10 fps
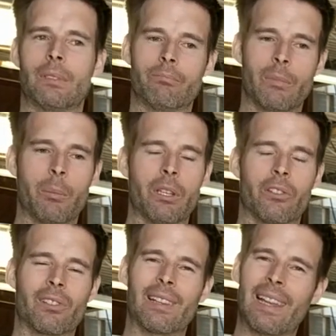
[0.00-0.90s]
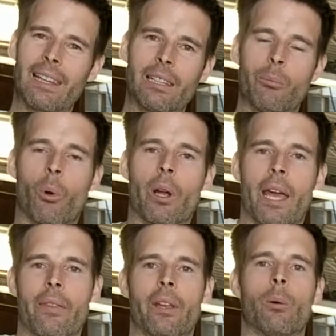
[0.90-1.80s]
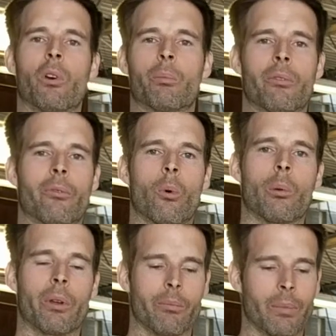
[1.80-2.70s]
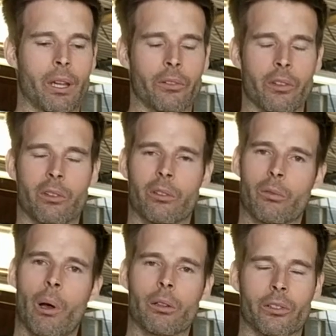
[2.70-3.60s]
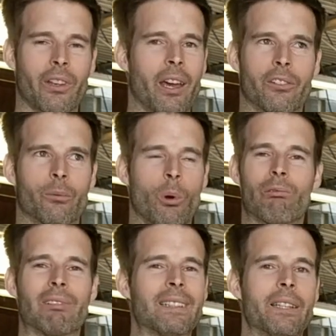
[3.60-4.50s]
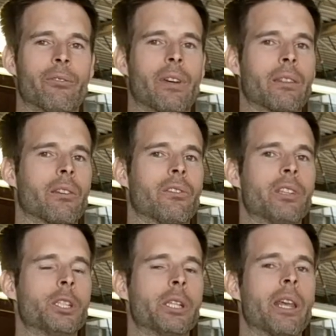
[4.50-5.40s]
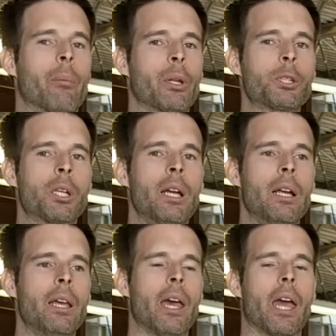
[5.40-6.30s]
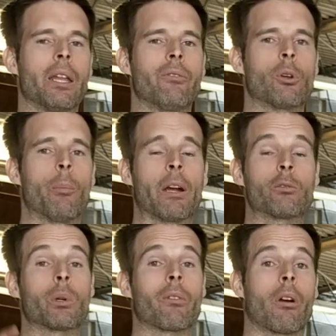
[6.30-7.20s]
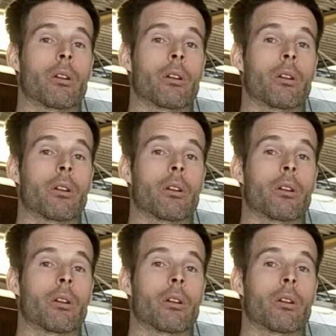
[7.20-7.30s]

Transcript: maybe slightly more ahead than it was before, but because of the smaller size, it won't really affect the CG that much. And if you go back to one of our